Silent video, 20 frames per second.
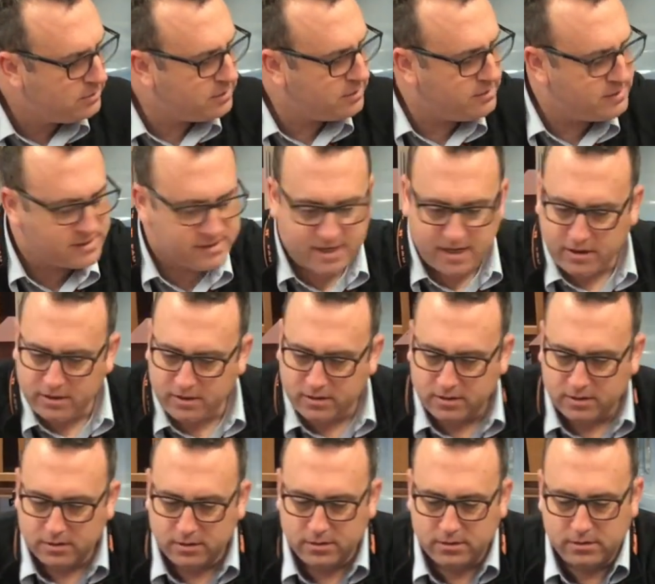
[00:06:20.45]
To the center,
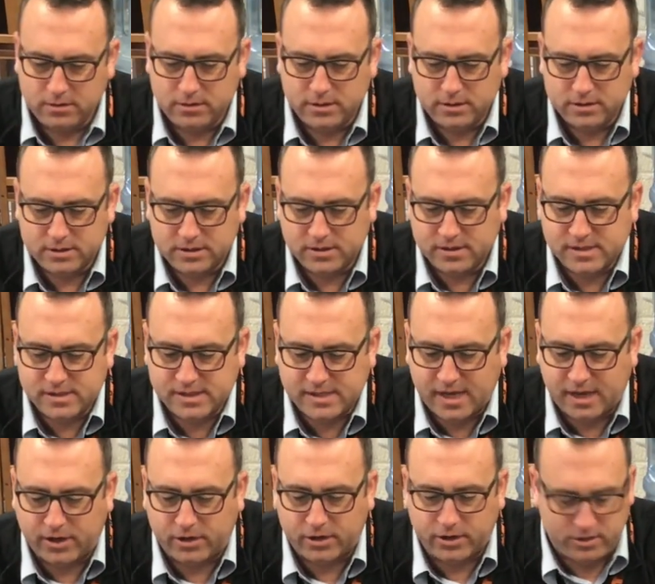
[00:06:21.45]
to the
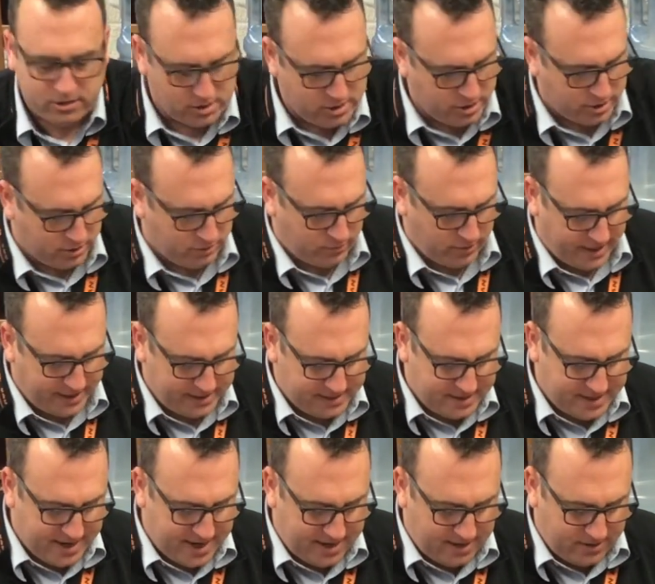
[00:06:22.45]
center. Good, right
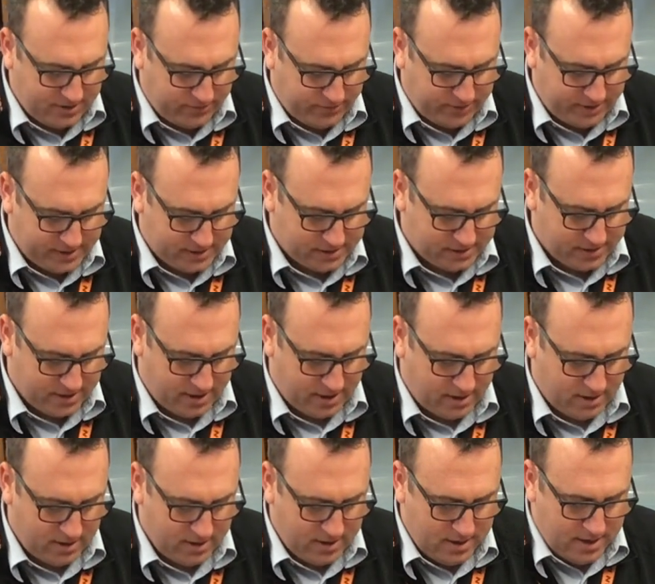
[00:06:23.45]
to that crease there.
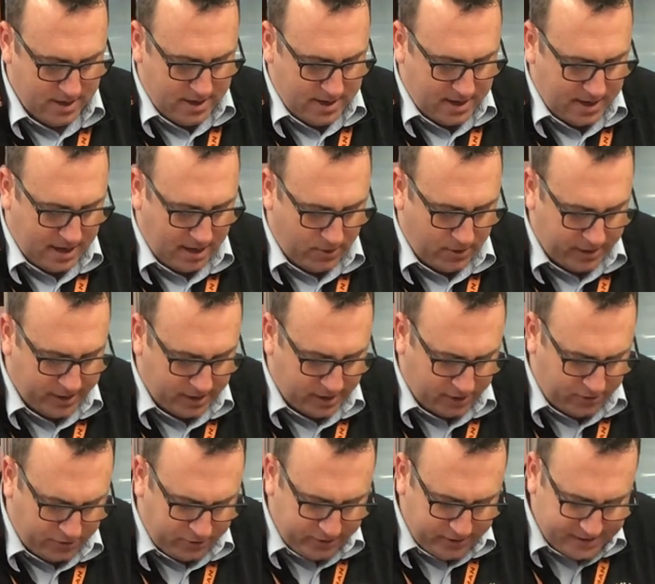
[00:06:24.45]
And I want you to
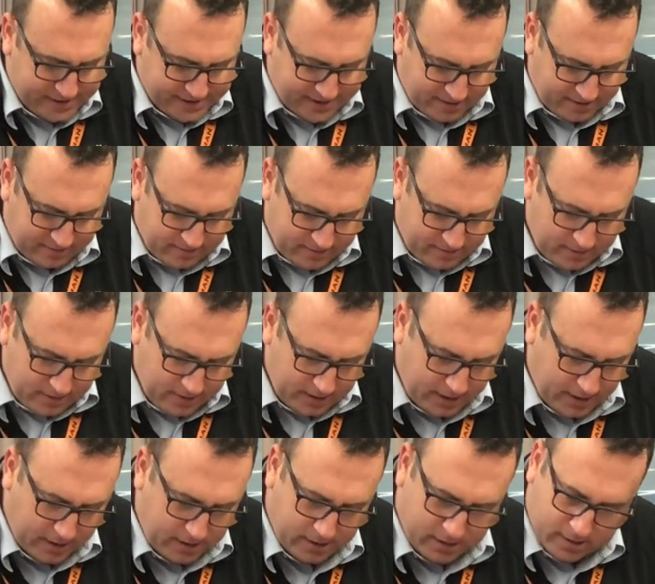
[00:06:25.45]
crease it
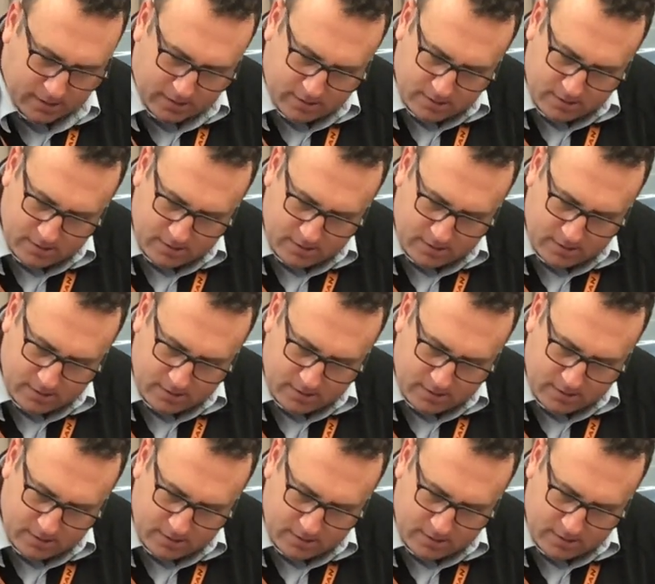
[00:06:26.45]
really good.